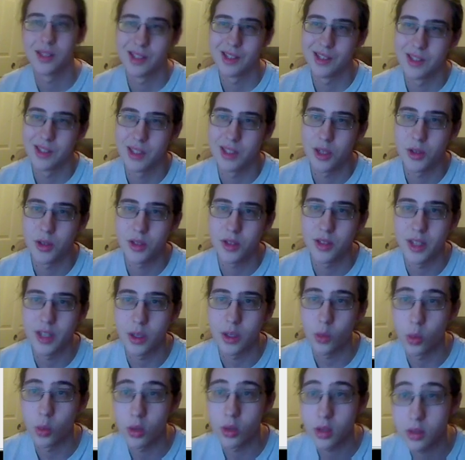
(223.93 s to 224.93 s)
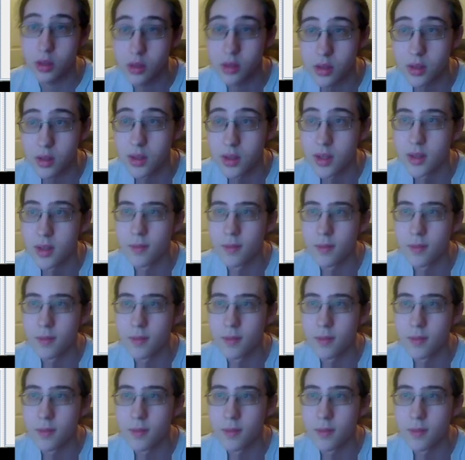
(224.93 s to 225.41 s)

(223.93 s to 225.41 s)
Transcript: That's how snake works.